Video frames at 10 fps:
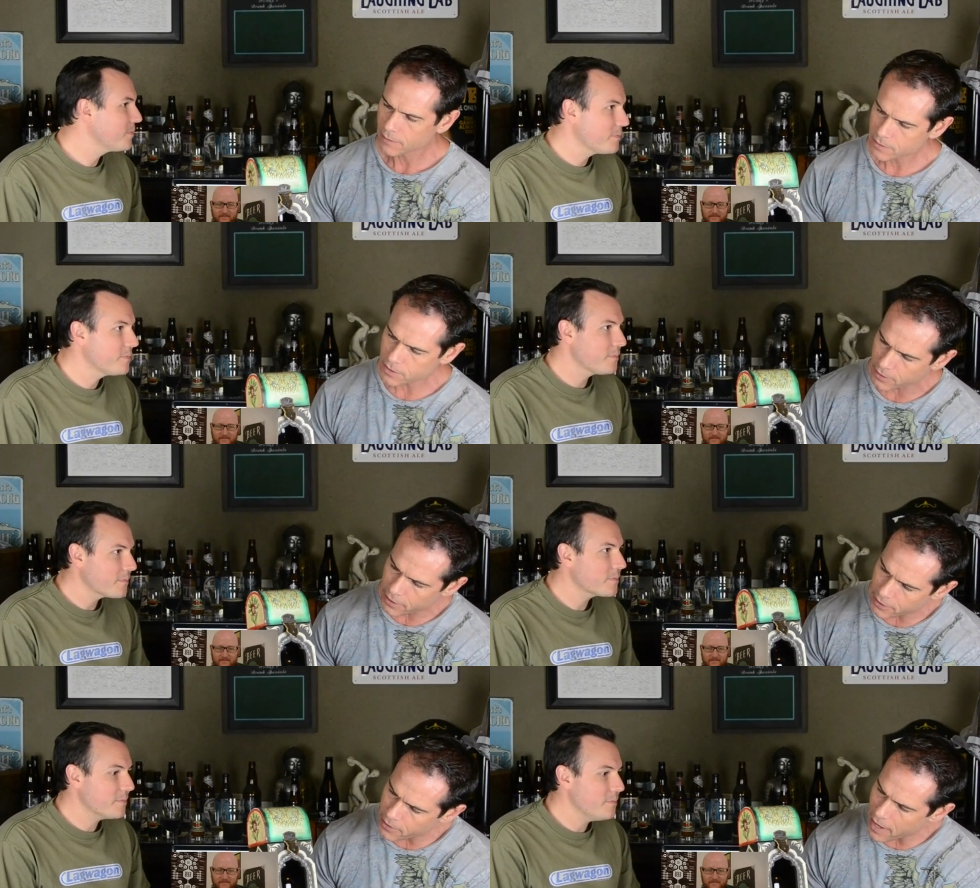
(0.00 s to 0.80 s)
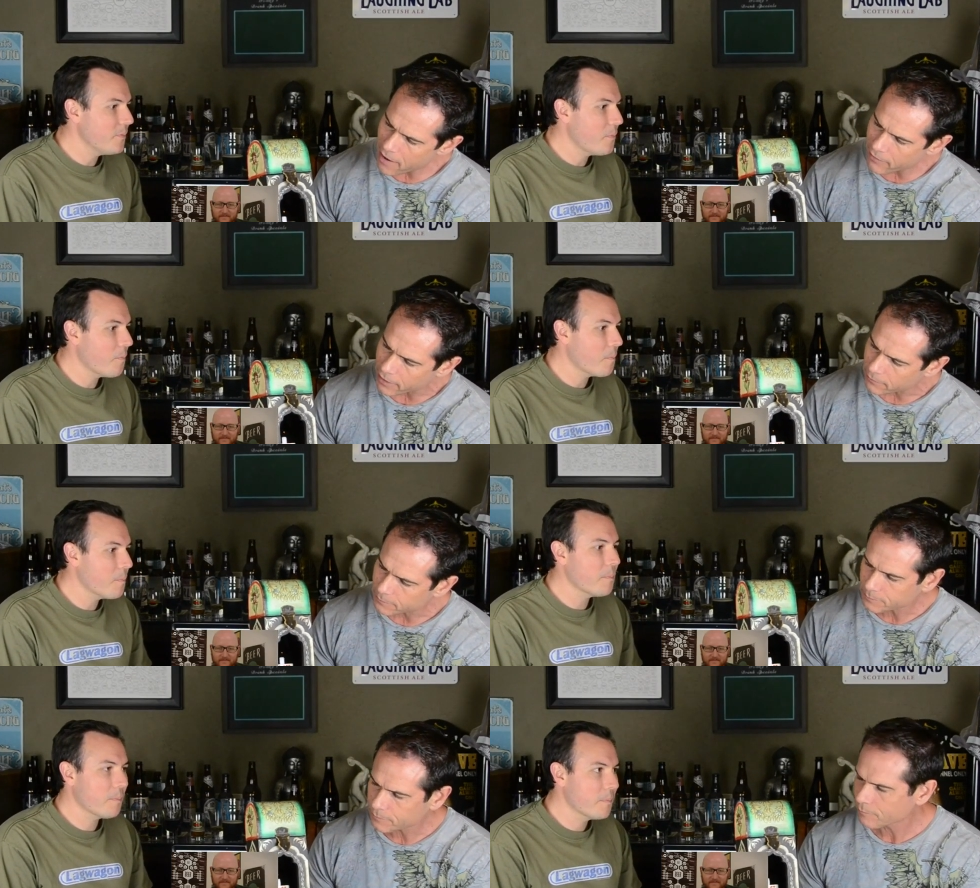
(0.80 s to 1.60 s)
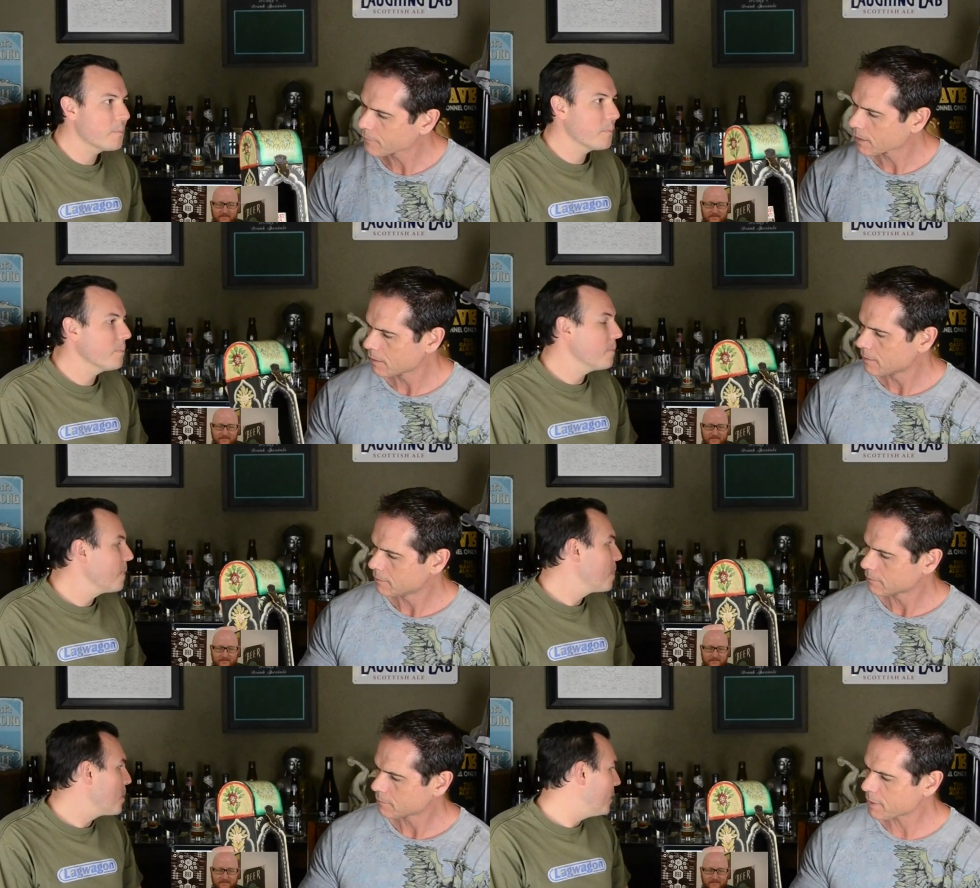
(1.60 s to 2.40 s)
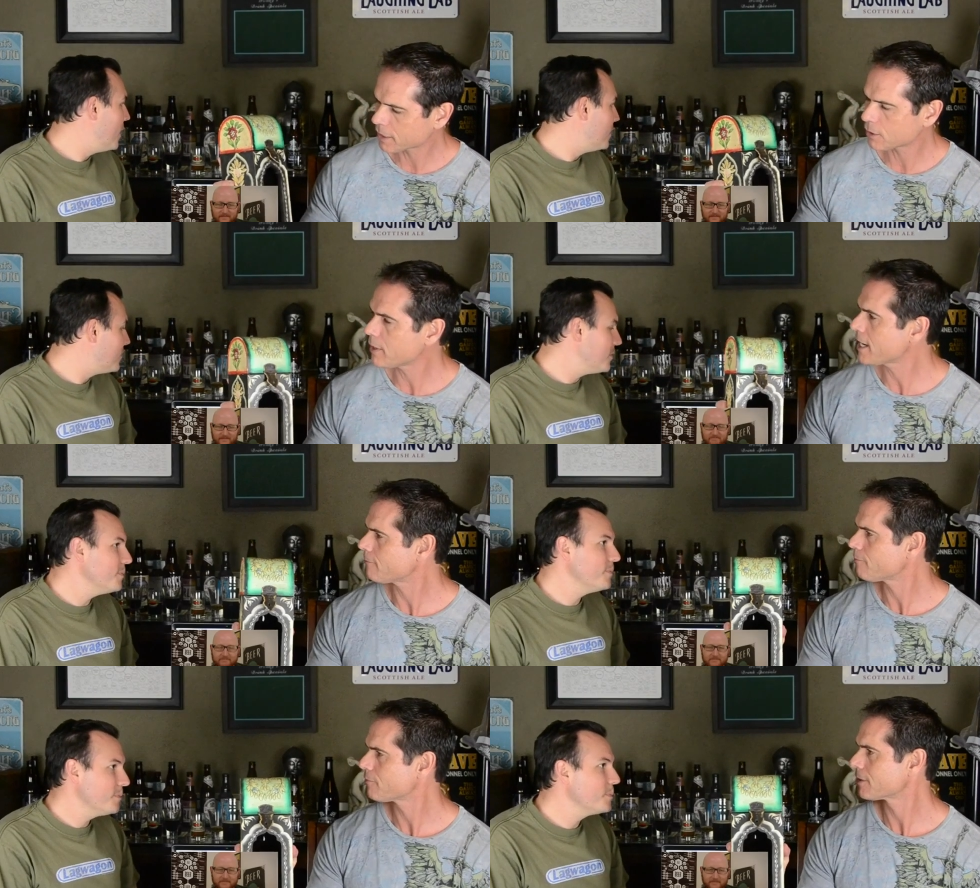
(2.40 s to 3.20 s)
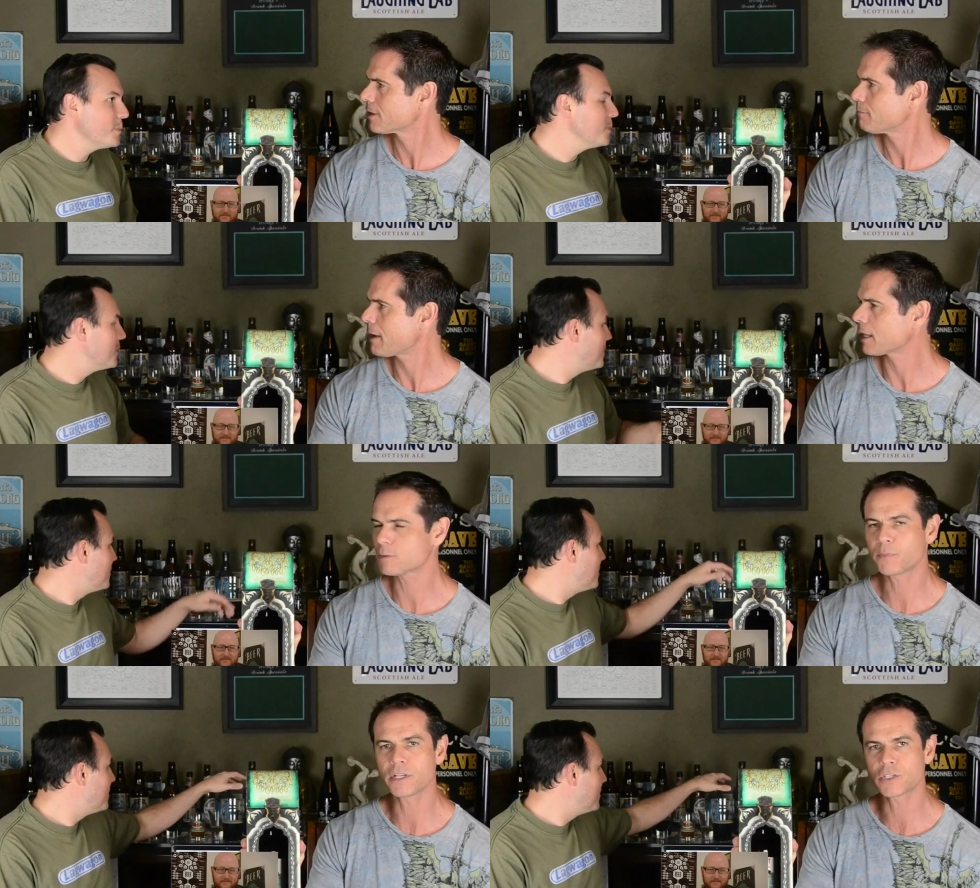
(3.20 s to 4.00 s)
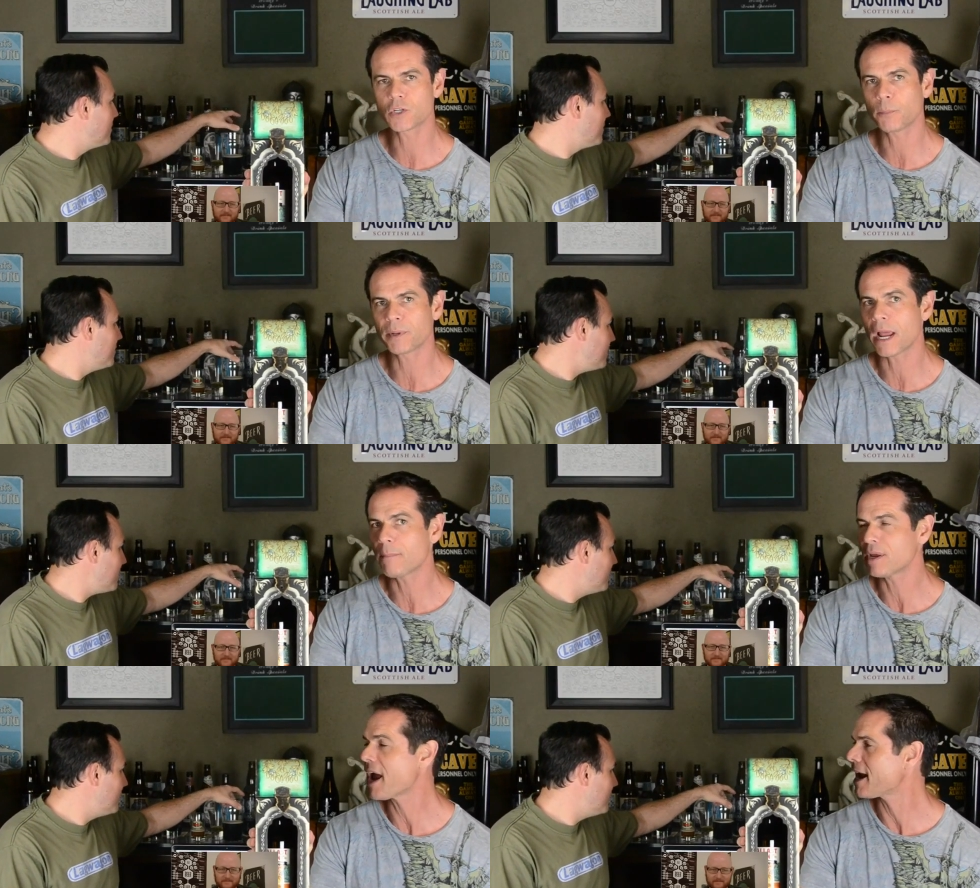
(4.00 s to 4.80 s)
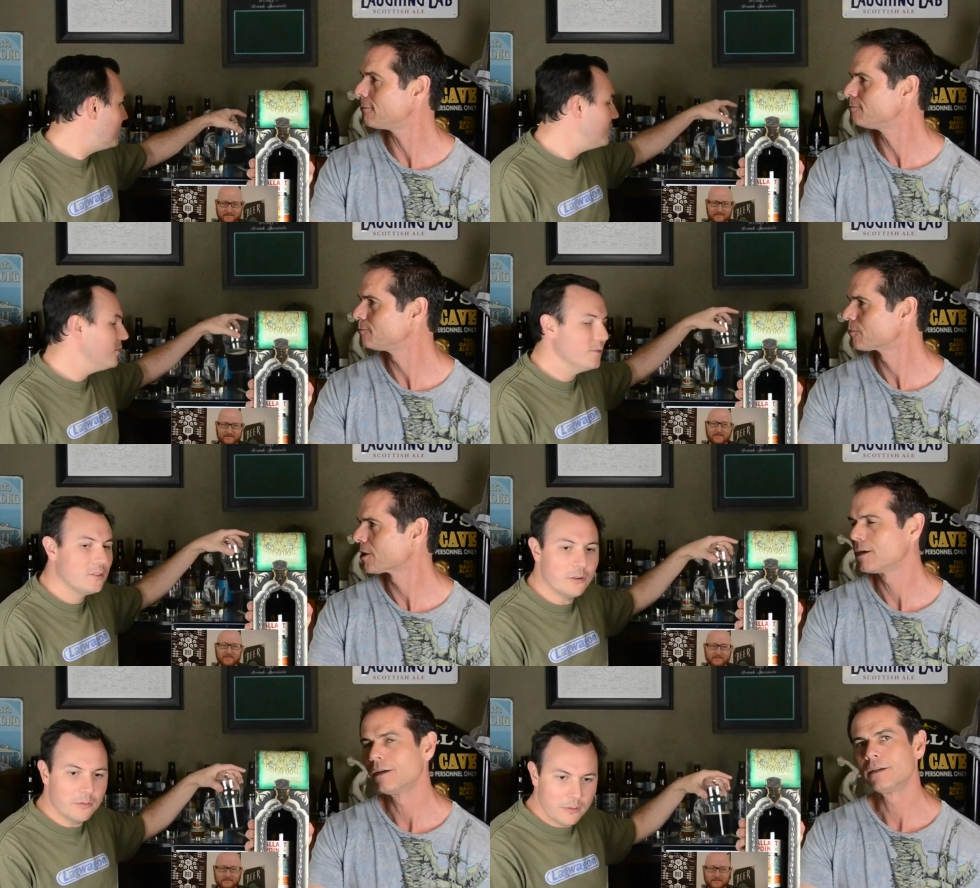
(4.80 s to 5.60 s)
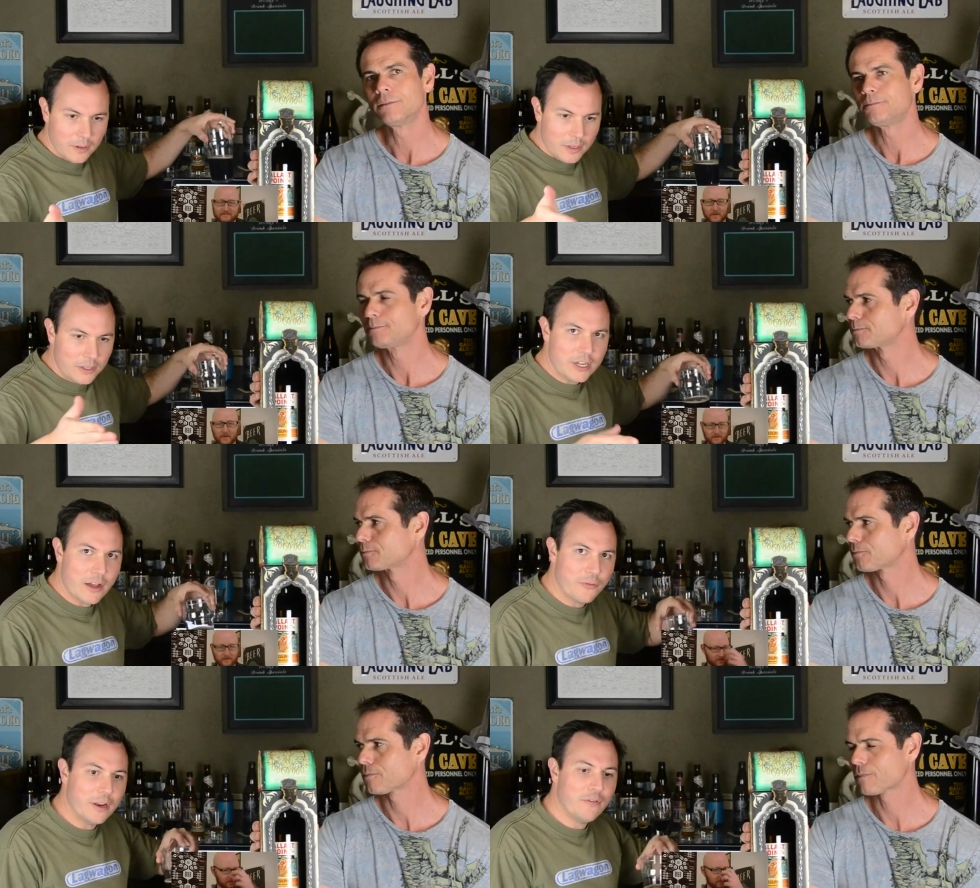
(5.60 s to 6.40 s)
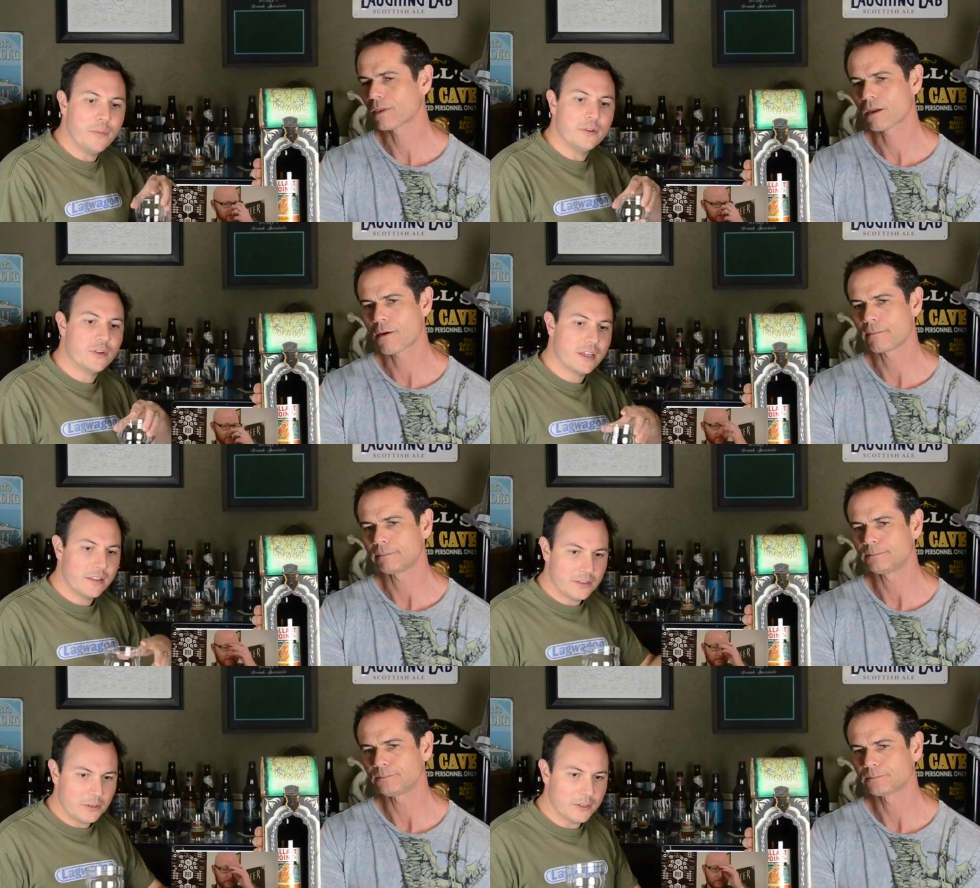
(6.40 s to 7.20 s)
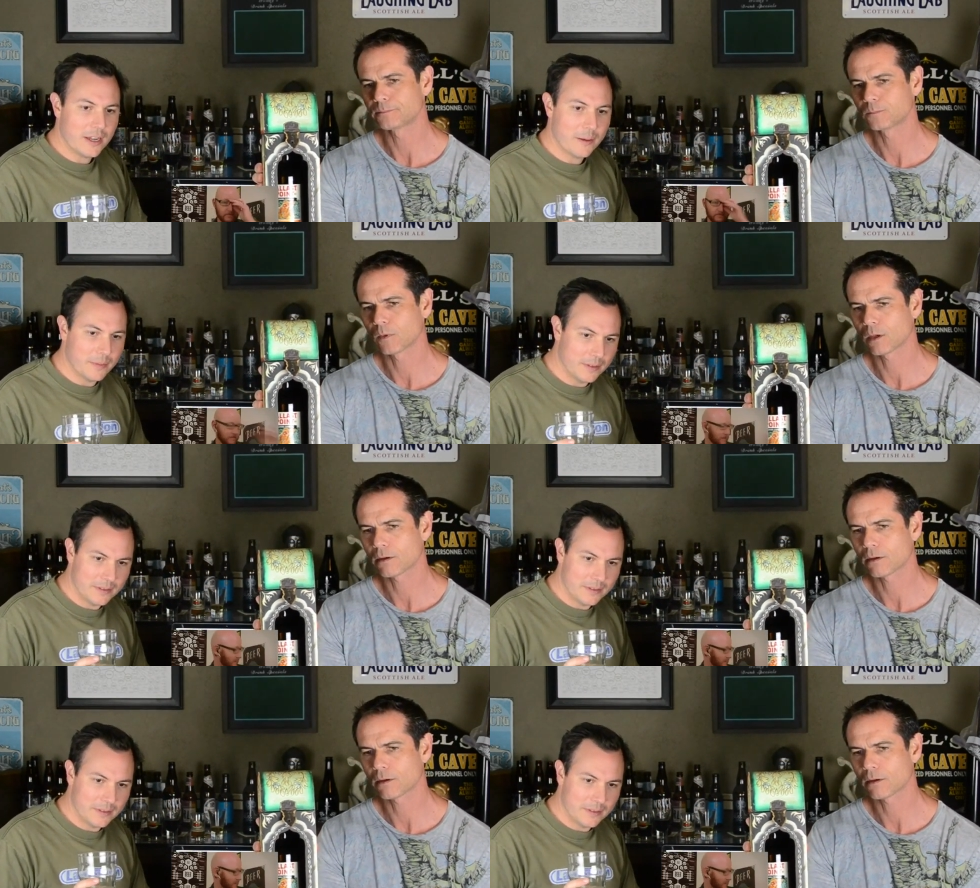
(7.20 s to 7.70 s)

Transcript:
Speaker 1: So here you have it. Pick of the week, Ballast Point Sculpin
Speaker 2: IPA. So, Jeff, what have you been drinking this whole time?